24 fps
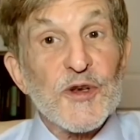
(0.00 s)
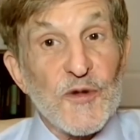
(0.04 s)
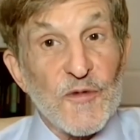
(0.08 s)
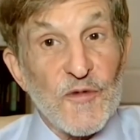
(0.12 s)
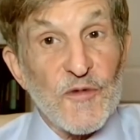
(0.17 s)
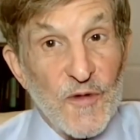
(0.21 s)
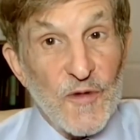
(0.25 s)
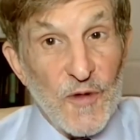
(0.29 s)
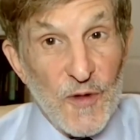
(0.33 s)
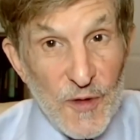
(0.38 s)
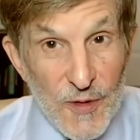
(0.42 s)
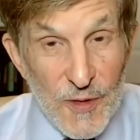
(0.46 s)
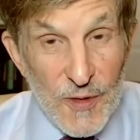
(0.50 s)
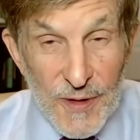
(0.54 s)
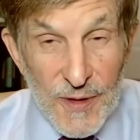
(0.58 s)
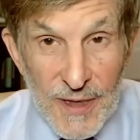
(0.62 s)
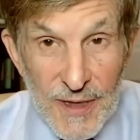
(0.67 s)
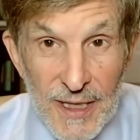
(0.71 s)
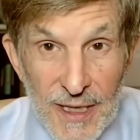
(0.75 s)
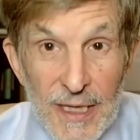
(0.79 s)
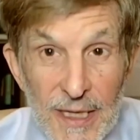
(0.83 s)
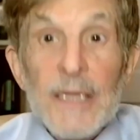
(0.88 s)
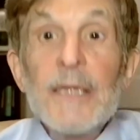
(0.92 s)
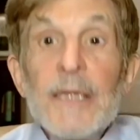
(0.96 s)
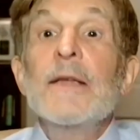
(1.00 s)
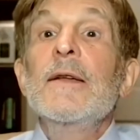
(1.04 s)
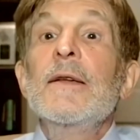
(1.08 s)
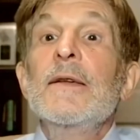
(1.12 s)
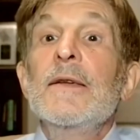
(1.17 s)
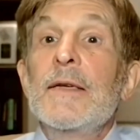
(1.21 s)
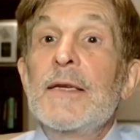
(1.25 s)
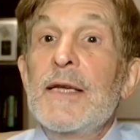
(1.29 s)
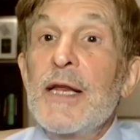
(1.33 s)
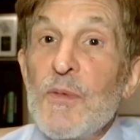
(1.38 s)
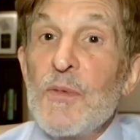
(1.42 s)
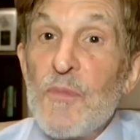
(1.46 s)
of food?
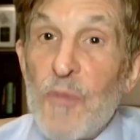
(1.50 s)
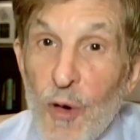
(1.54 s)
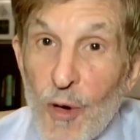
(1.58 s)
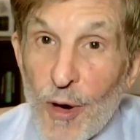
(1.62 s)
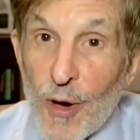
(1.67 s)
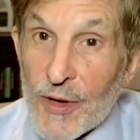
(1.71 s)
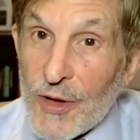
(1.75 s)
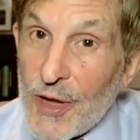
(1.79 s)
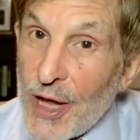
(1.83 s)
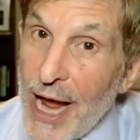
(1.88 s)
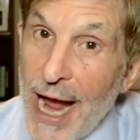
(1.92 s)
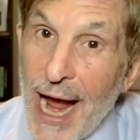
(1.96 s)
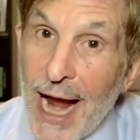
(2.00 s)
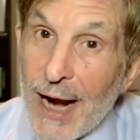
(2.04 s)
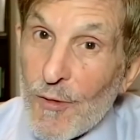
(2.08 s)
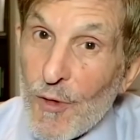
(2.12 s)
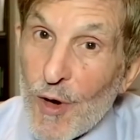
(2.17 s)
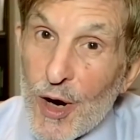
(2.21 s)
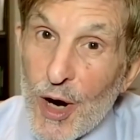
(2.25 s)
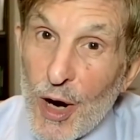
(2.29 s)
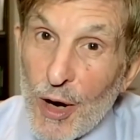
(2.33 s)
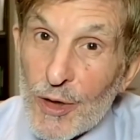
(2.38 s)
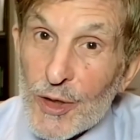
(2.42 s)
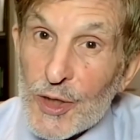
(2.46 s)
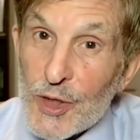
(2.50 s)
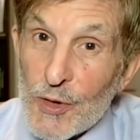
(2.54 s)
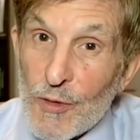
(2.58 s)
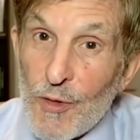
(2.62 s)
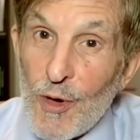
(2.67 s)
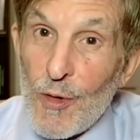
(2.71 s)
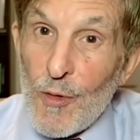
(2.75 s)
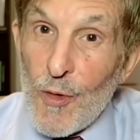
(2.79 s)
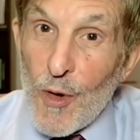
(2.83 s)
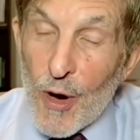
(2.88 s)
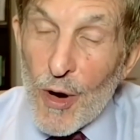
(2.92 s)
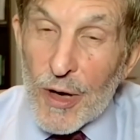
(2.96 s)
Deport the
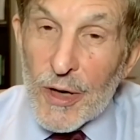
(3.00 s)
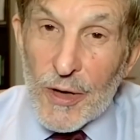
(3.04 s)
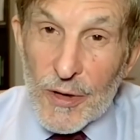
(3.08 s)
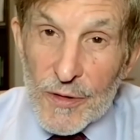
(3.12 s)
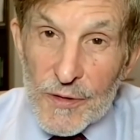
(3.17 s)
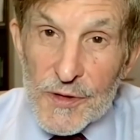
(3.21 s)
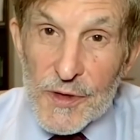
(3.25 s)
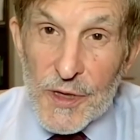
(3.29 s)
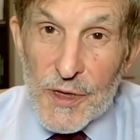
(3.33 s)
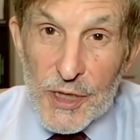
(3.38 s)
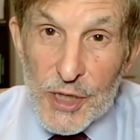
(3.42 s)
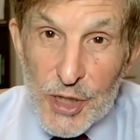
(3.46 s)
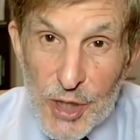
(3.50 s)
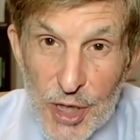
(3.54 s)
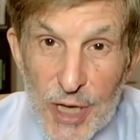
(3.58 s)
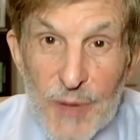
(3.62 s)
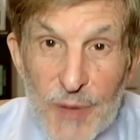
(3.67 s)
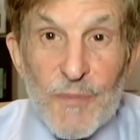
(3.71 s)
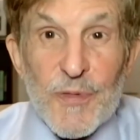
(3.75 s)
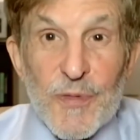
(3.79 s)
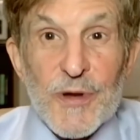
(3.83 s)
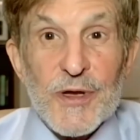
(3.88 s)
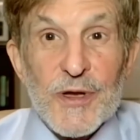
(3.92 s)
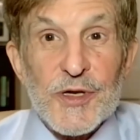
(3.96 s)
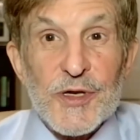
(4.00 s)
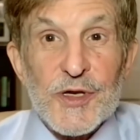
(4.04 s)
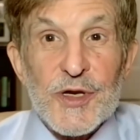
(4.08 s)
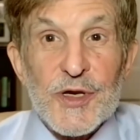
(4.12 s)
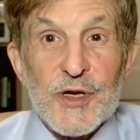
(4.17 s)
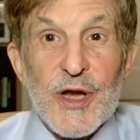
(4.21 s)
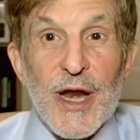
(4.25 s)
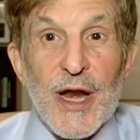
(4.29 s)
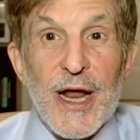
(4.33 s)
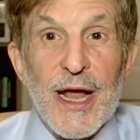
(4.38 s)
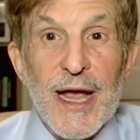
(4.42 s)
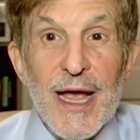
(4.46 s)
agricultural workers, the cheapest
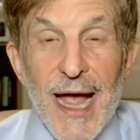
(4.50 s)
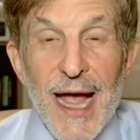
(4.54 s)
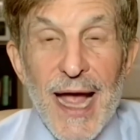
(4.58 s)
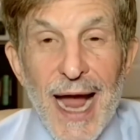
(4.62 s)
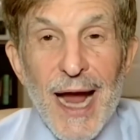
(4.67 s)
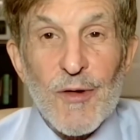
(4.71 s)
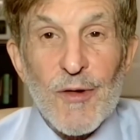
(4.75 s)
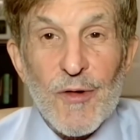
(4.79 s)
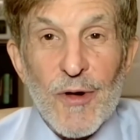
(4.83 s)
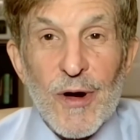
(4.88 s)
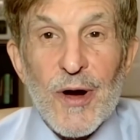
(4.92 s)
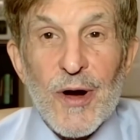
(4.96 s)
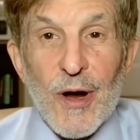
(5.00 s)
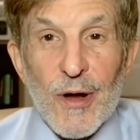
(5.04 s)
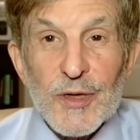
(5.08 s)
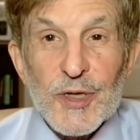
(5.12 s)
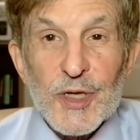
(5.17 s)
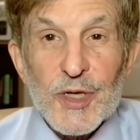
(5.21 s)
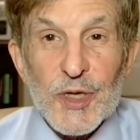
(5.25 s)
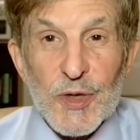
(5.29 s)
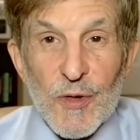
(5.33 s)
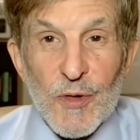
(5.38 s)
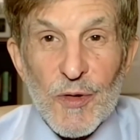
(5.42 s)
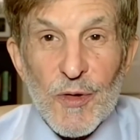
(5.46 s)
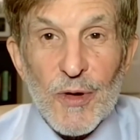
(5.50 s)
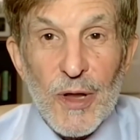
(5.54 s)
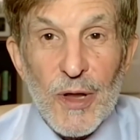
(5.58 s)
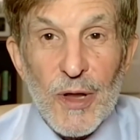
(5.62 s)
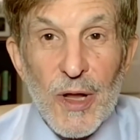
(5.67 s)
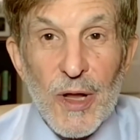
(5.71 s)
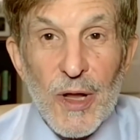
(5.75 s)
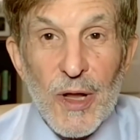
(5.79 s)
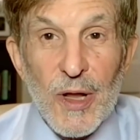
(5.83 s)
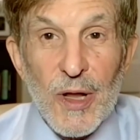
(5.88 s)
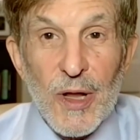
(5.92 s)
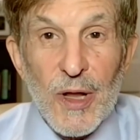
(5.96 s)
agricultural
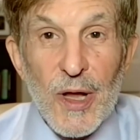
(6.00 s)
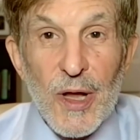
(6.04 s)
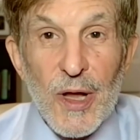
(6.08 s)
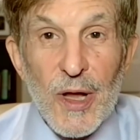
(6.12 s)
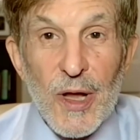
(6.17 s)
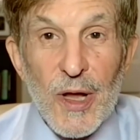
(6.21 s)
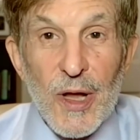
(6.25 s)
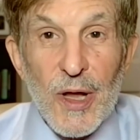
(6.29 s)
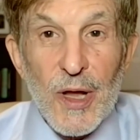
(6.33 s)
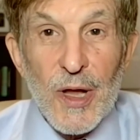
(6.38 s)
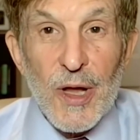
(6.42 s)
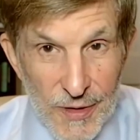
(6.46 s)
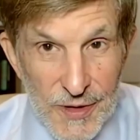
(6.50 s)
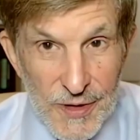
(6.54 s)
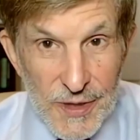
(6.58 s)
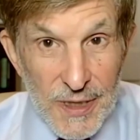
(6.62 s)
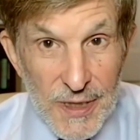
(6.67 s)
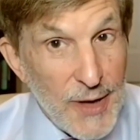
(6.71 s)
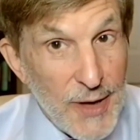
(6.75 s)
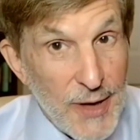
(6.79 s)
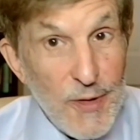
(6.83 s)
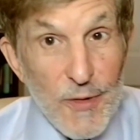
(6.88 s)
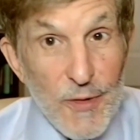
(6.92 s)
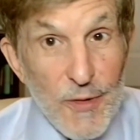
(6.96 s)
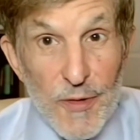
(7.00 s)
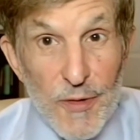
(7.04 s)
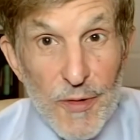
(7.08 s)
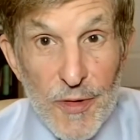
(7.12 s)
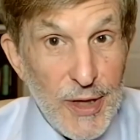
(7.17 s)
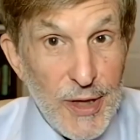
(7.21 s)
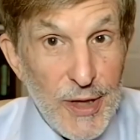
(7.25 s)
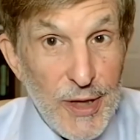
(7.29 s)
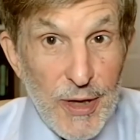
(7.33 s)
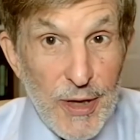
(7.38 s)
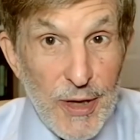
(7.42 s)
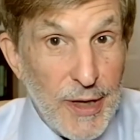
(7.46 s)
workers. And you think you're going to
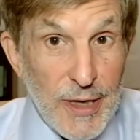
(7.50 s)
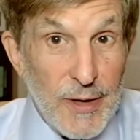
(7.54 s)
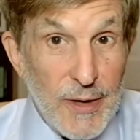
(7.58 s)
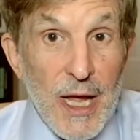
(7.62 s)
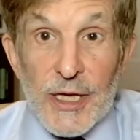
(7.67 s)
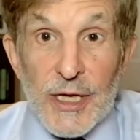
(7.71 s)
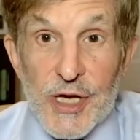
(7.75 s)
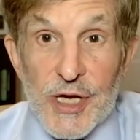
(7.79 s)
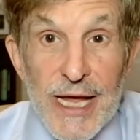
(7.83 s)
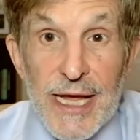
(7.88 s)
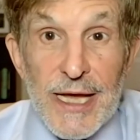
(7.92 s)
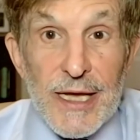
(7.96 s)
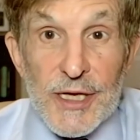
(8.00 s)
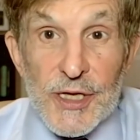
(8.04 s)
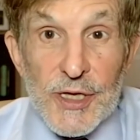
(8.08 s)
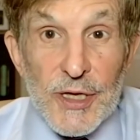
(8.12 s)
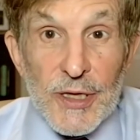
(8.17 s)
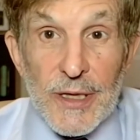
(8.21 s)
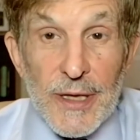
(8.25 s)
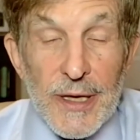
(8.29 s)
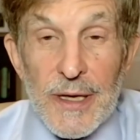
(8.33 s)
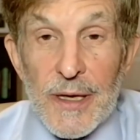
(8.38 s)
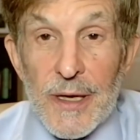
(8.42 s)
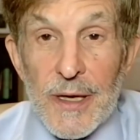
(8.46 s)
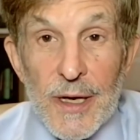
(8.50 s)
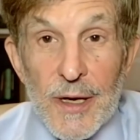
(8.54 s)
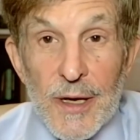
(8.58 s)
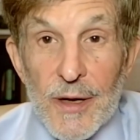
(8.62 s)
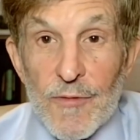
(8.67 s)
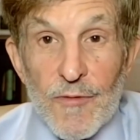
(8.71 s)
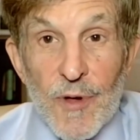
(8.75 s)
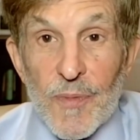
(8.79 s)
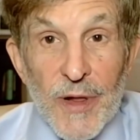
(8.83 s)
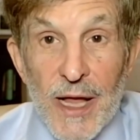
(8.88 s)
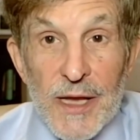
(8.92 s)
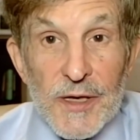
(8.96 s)
just easily
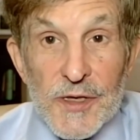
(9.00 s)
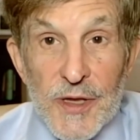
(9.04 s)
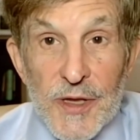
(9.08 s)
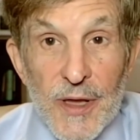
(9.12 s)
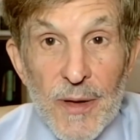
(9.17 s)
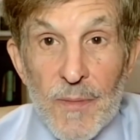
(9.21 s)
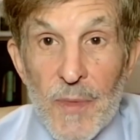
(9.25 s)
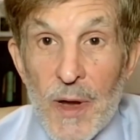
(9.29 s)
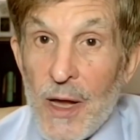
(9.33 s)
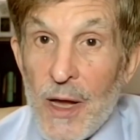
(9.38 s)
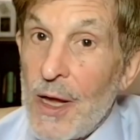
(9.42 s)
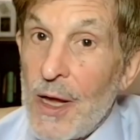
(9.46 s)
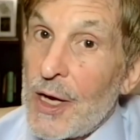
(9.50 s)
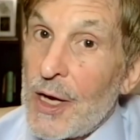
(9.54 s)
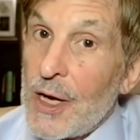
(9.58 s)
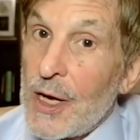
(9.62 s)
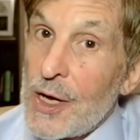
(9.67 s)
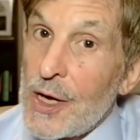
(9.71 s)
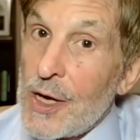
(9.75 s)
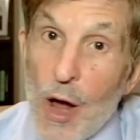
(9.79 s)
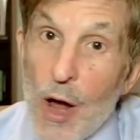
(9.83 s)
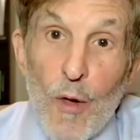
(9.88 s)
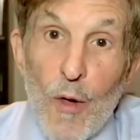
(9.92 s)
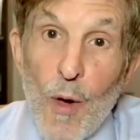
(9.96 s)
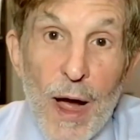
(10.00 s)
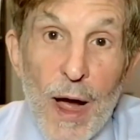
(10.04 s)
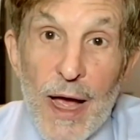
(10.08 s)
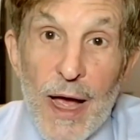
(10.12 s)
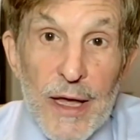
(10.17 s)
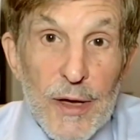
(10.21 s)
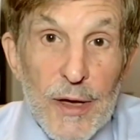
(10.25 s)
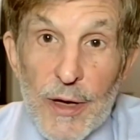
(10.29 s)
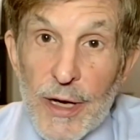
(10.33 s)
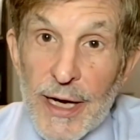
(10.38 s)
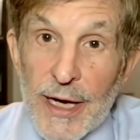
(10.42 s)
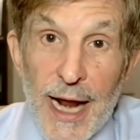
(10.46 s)
replace them? No way. You're
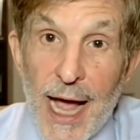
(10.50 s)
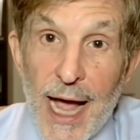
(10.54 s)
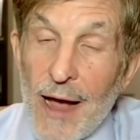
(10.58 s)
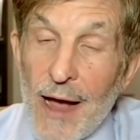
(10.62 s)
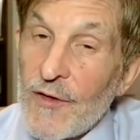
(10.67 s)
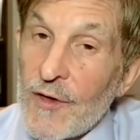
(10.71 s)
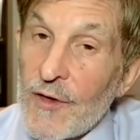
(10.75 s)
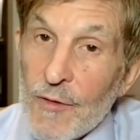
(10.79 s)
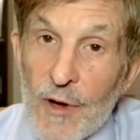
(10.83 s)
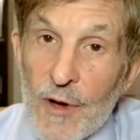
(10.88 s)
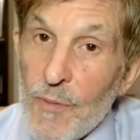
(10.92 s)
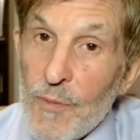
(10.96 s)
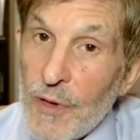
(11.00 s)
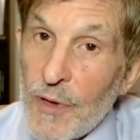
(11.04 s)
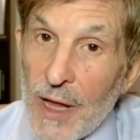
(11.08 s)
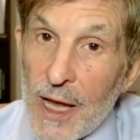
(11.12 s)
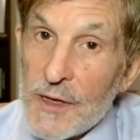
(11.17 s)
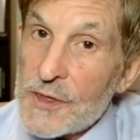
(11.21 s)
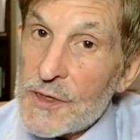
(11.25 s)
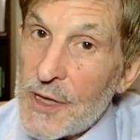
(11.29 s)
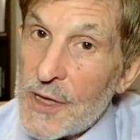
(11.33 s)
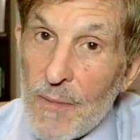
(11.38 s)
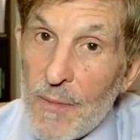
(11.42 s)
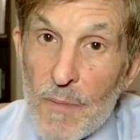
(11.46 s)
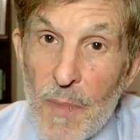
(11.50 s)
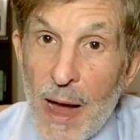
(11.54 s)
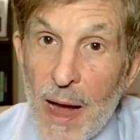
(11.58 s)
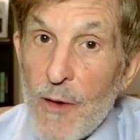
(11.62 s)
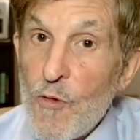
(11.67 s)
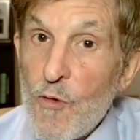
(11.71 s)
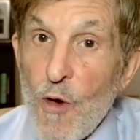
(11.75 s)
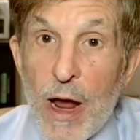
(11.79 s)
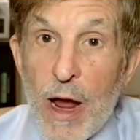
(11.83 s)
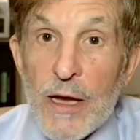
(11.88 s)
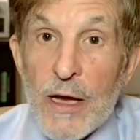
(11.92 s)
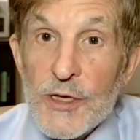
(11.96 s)
going to have to replace them by
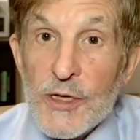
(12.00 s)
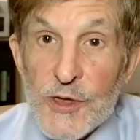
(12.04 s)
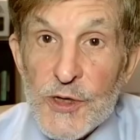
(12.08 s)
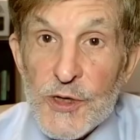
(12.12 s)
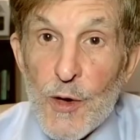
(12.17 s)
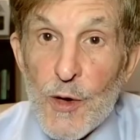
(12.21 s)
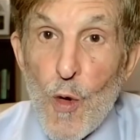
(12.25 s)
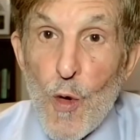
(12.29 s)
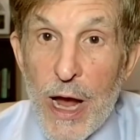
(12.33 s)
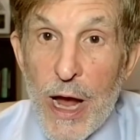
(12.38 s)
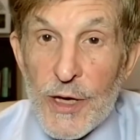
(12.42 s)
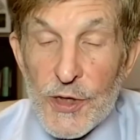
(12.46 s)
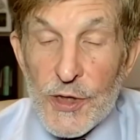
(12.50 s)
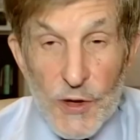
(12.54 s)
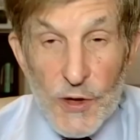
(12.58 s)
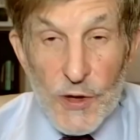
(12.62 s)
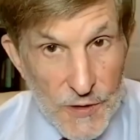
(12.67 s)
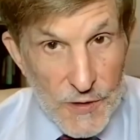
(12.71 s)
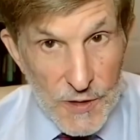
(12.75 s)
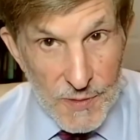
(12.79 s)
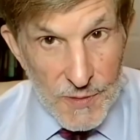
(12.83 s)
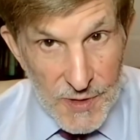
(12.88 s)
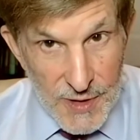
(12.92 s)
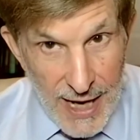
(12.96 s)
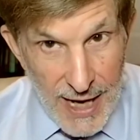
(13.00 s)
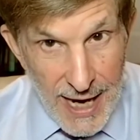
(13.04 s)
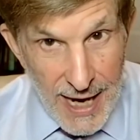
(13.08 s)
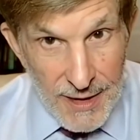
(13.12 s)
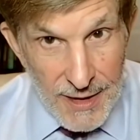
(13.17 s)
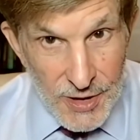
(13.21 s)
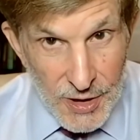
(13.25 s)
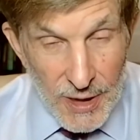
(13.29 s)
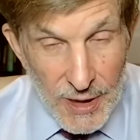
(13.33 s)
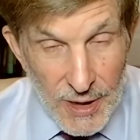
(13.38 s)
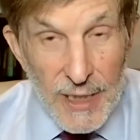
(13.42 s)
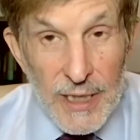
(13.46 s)
raising wages
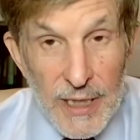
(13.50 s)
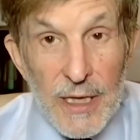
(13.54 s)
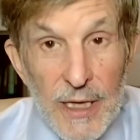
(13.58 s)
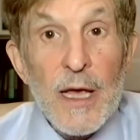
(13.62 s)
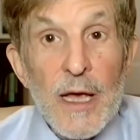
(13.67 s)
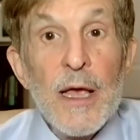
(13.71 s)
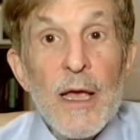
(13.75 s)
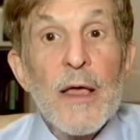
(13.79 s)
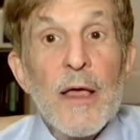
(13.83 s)
substantially.